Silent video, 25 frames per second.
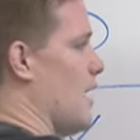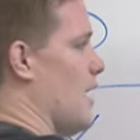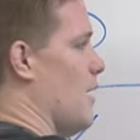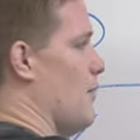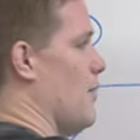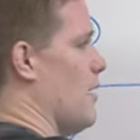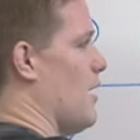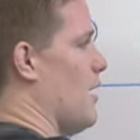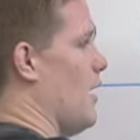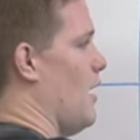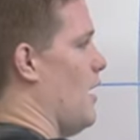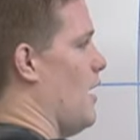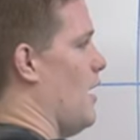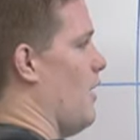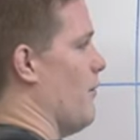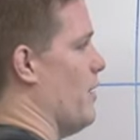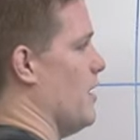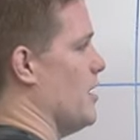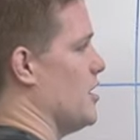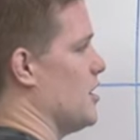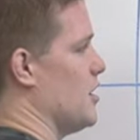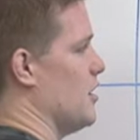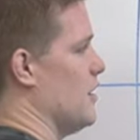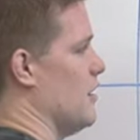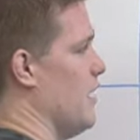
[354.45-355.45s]
got a big aha when
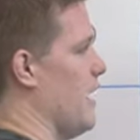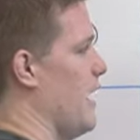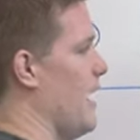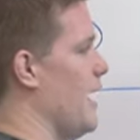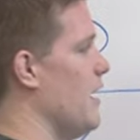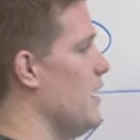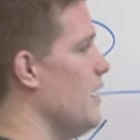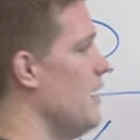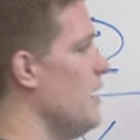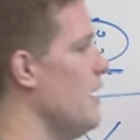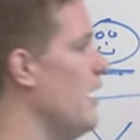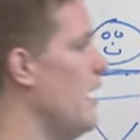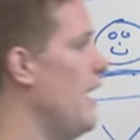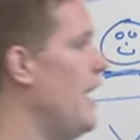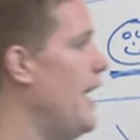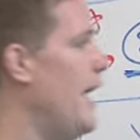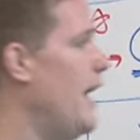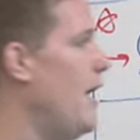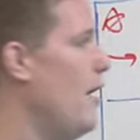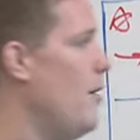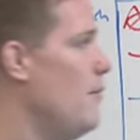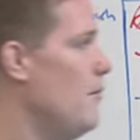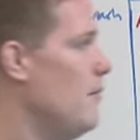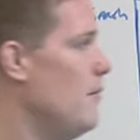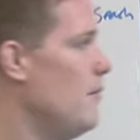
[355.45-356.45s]
I shared that.
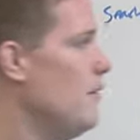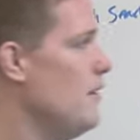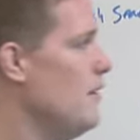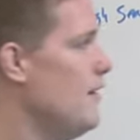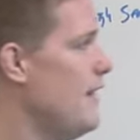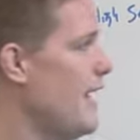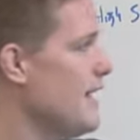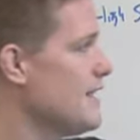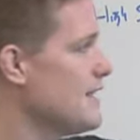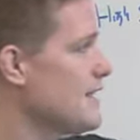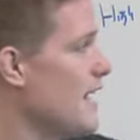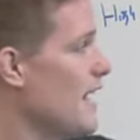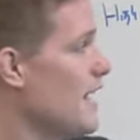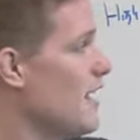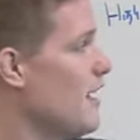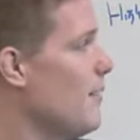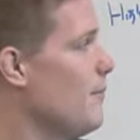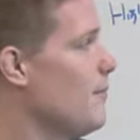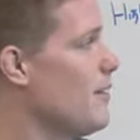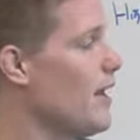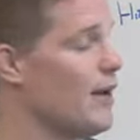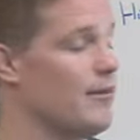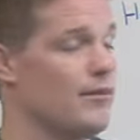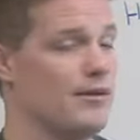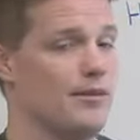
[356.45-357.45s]
That's the kind of
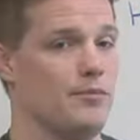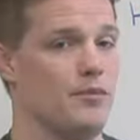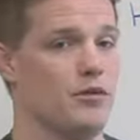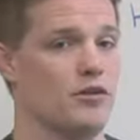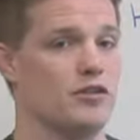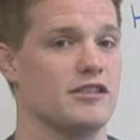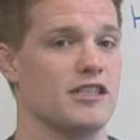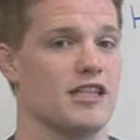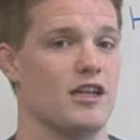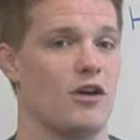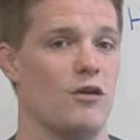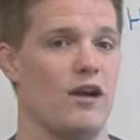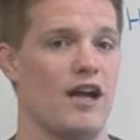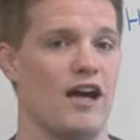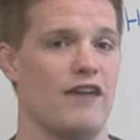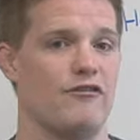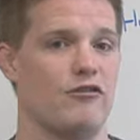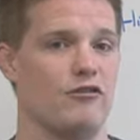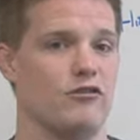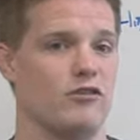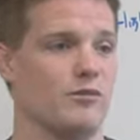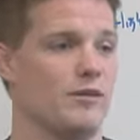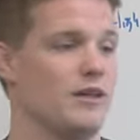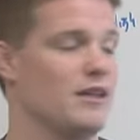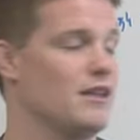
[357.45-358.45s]
company I'd be personally going
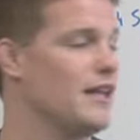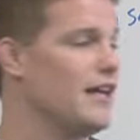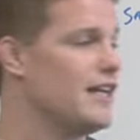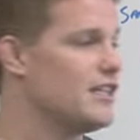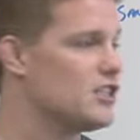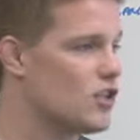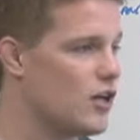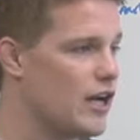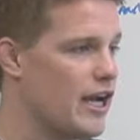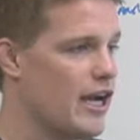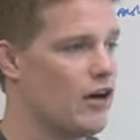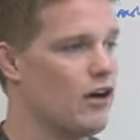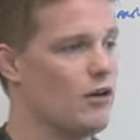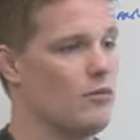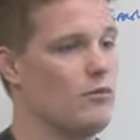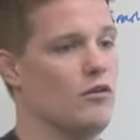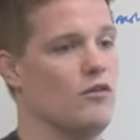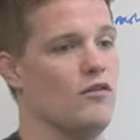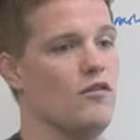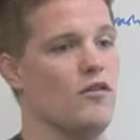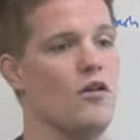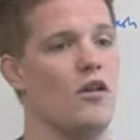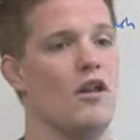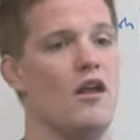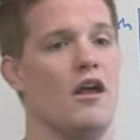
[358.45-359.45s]
after, is me. Laser hair
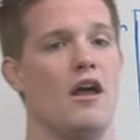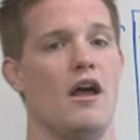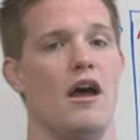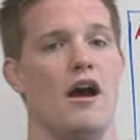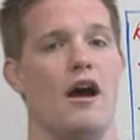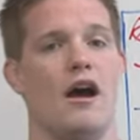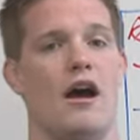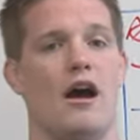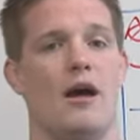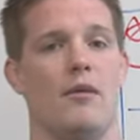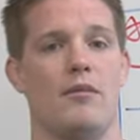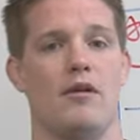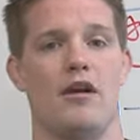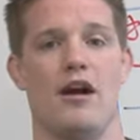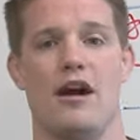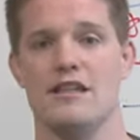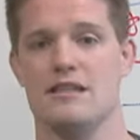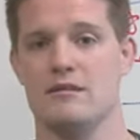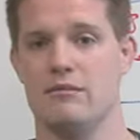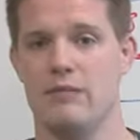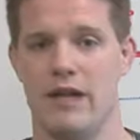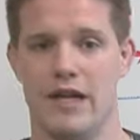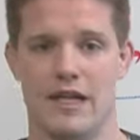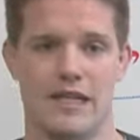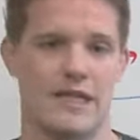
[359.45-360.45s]
removal,
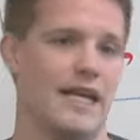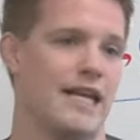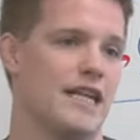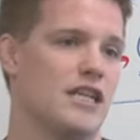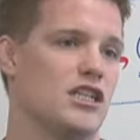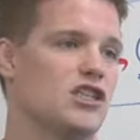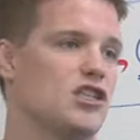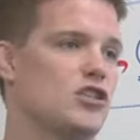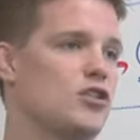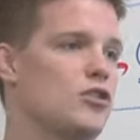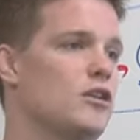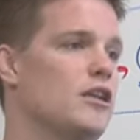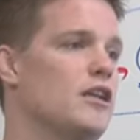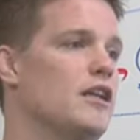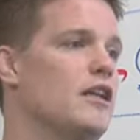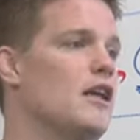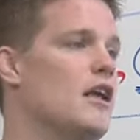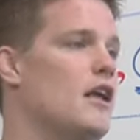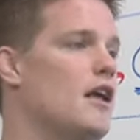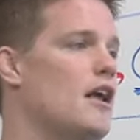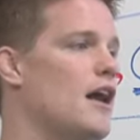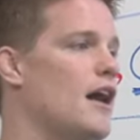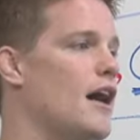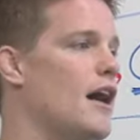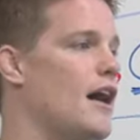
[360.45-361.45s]
cosmetic dentistry,
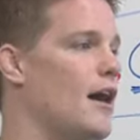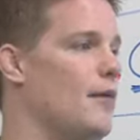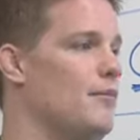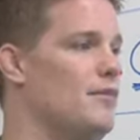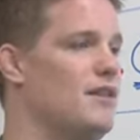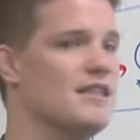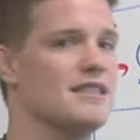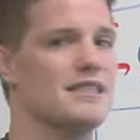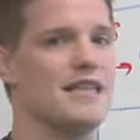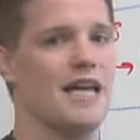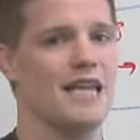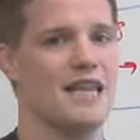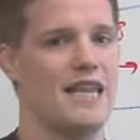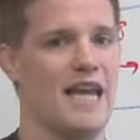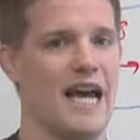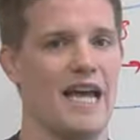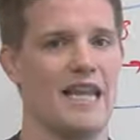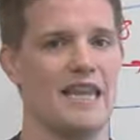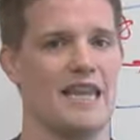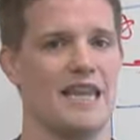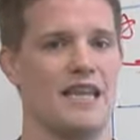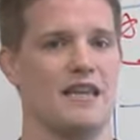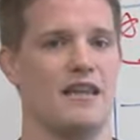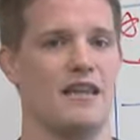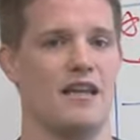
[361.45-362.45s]
things like
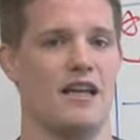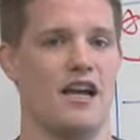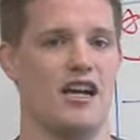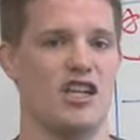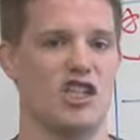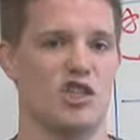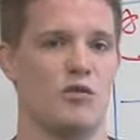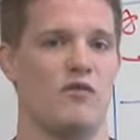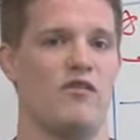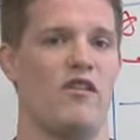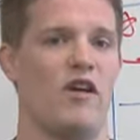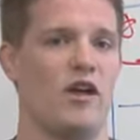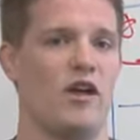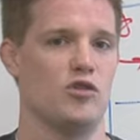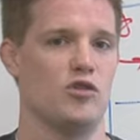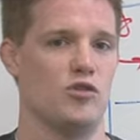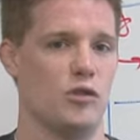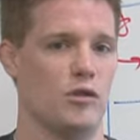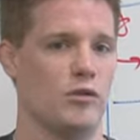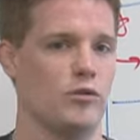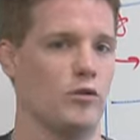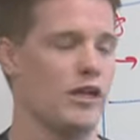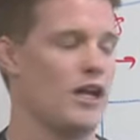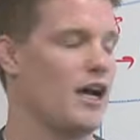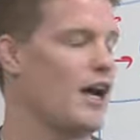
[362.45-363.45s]
that. The customer is
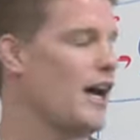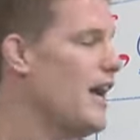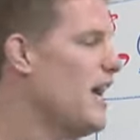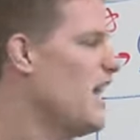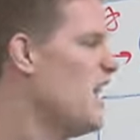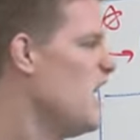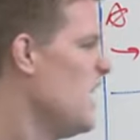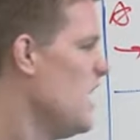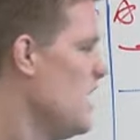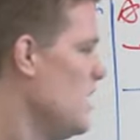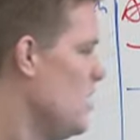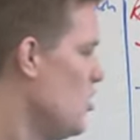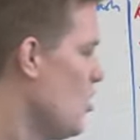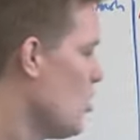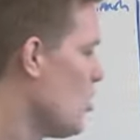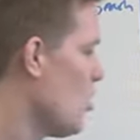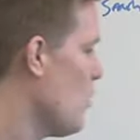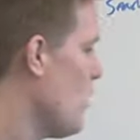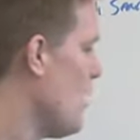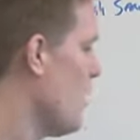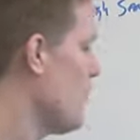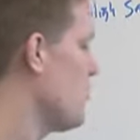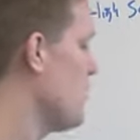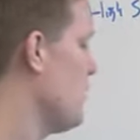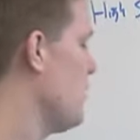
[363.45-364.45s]
really, really high. Don't
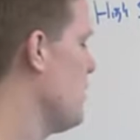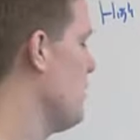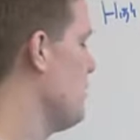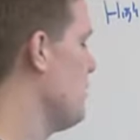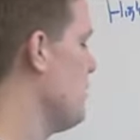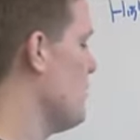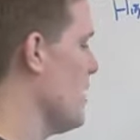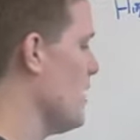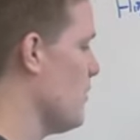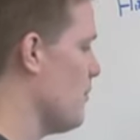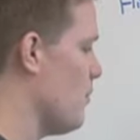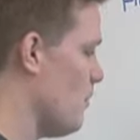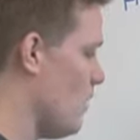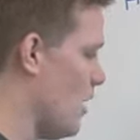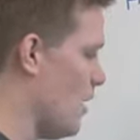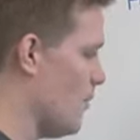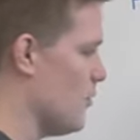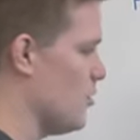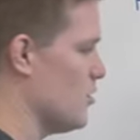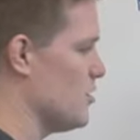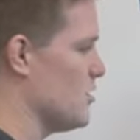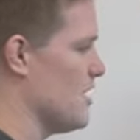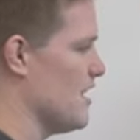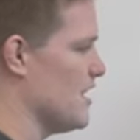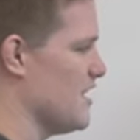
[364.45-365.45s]
go after people like
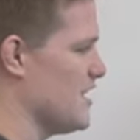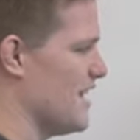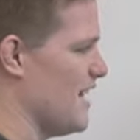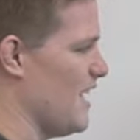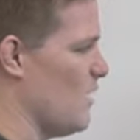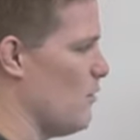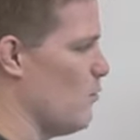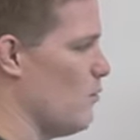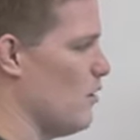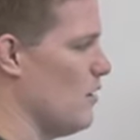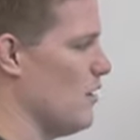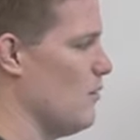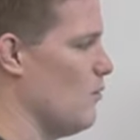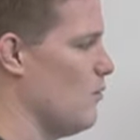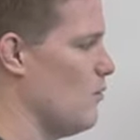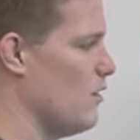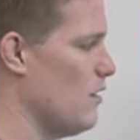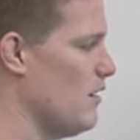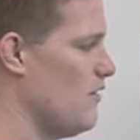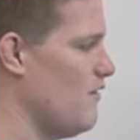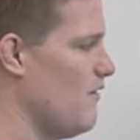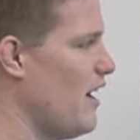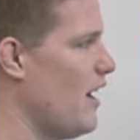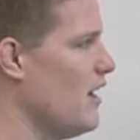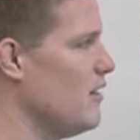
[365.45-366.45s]
plumbers and things like that where
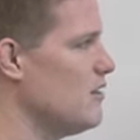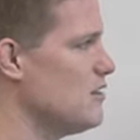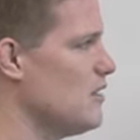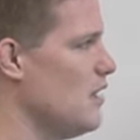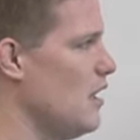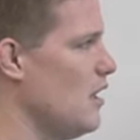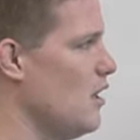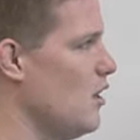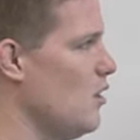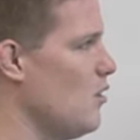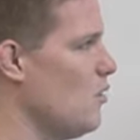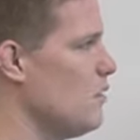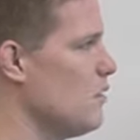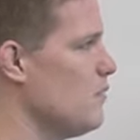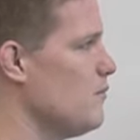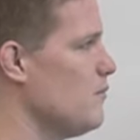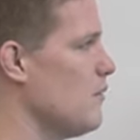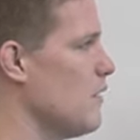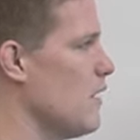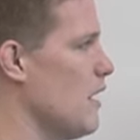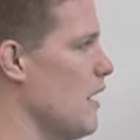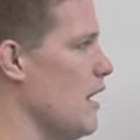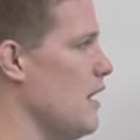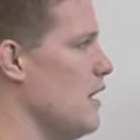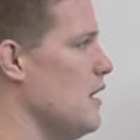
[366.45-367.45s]
the value is a lot lower.
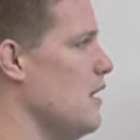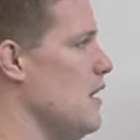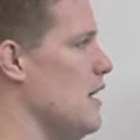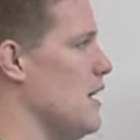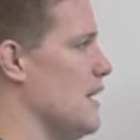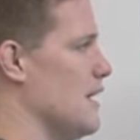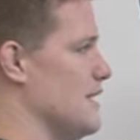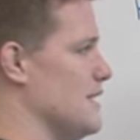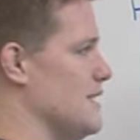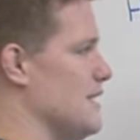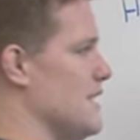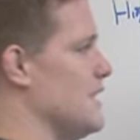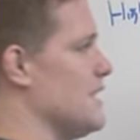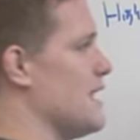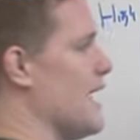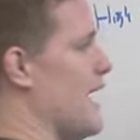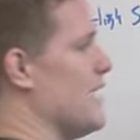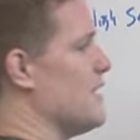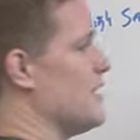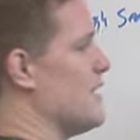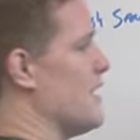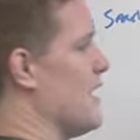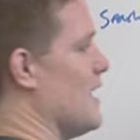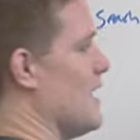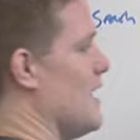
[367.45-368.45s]
Okay? Because these
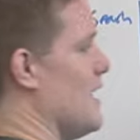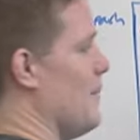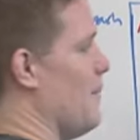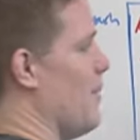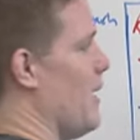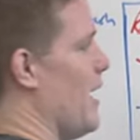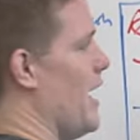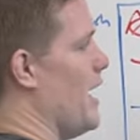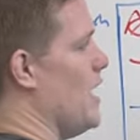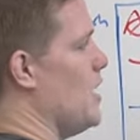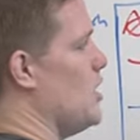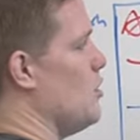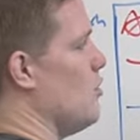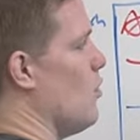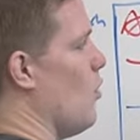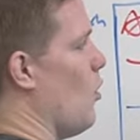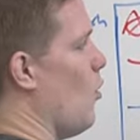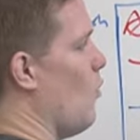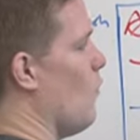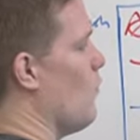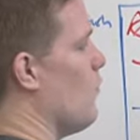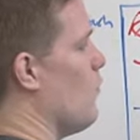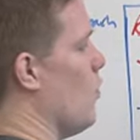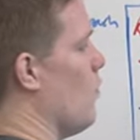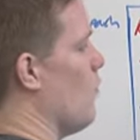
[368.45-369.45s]
guys can keep paying you
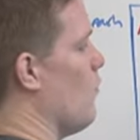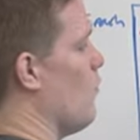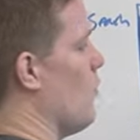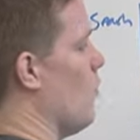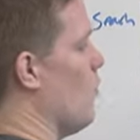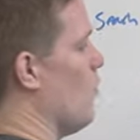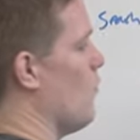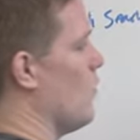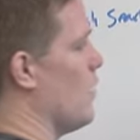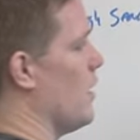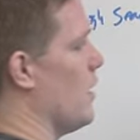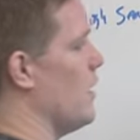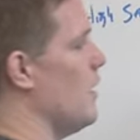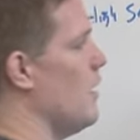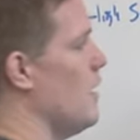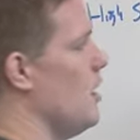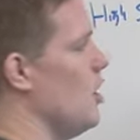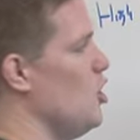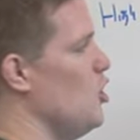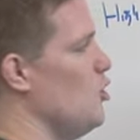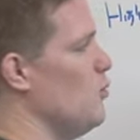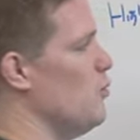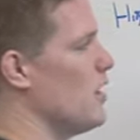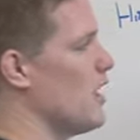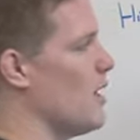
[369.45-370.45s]
over and over and over again.
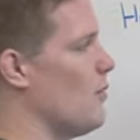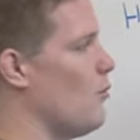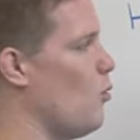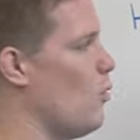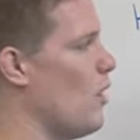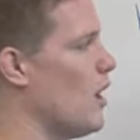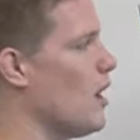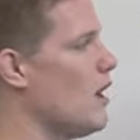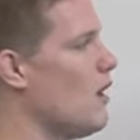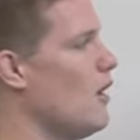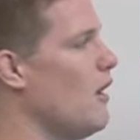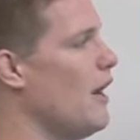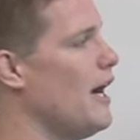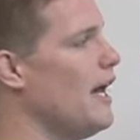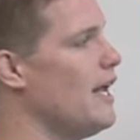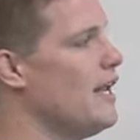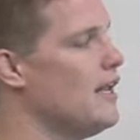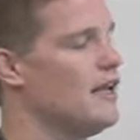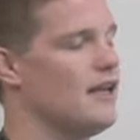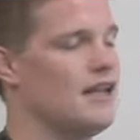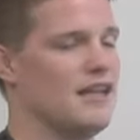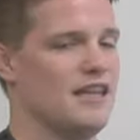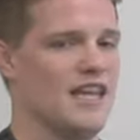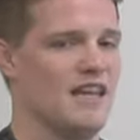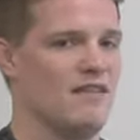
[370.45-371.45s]
You bring them one client,
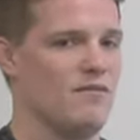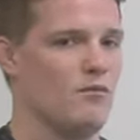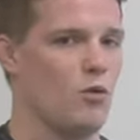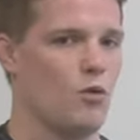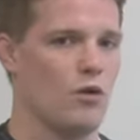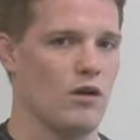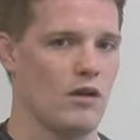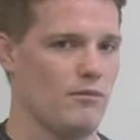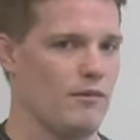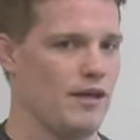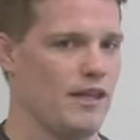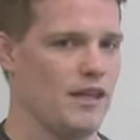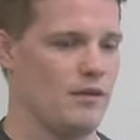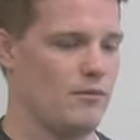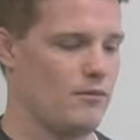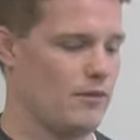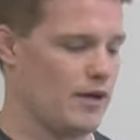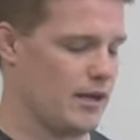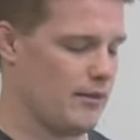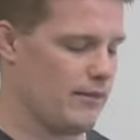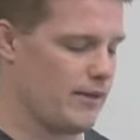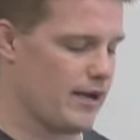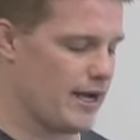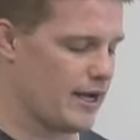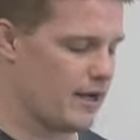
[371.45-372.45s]
they've more than made their
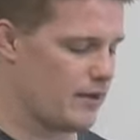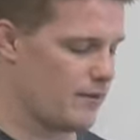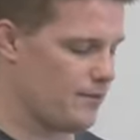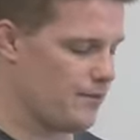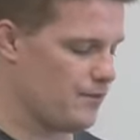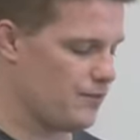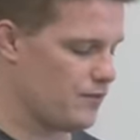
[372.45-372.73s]
money back.